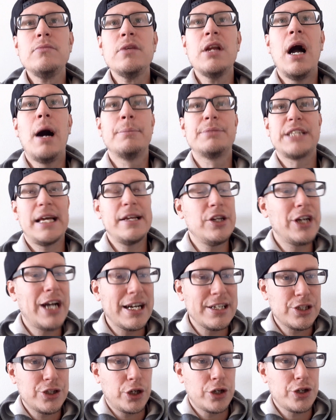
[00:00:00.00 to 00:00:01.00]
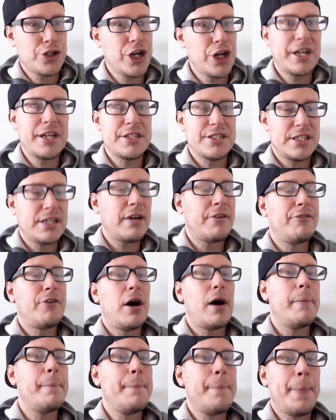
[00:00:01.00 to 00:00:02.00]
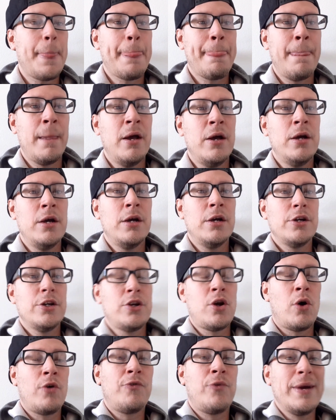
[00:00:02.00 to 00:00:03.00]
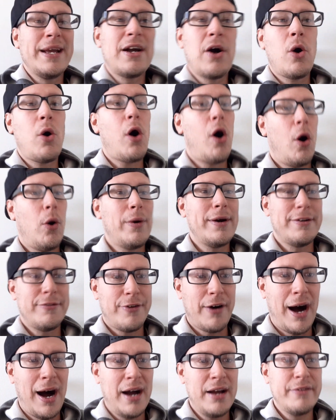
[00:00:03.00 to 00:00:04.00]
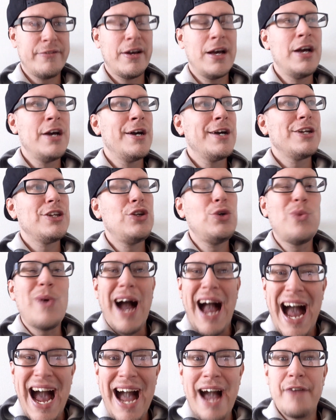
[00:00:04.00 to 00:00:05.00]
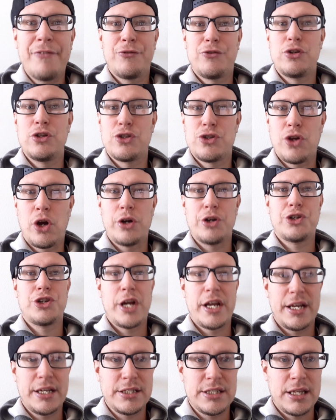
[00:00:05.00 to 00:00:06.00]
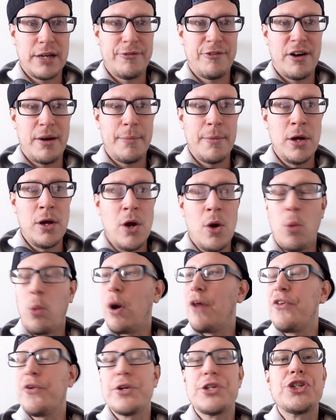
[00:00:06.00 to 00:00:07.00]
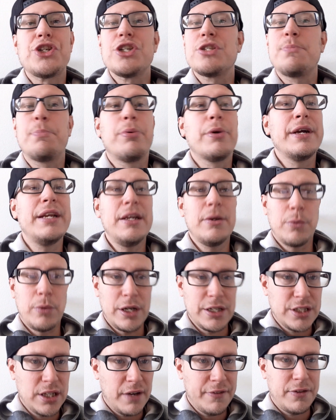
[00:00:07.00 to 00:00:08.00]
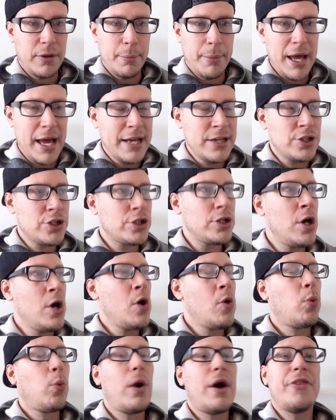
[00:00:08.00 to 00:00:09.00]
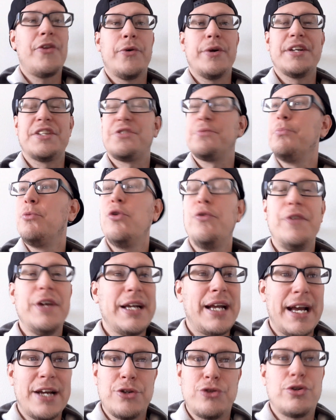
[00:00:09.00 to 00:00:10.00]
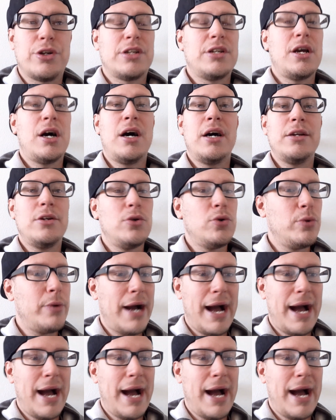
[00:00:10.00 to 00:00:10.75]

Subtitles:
I'm saying you gotta start shaking stuff up. You know, if we go 0-5, you have to start shaking stuff up. Whether it's just bringing Russ off the bench, whether it's moving Kendrick Nunn, who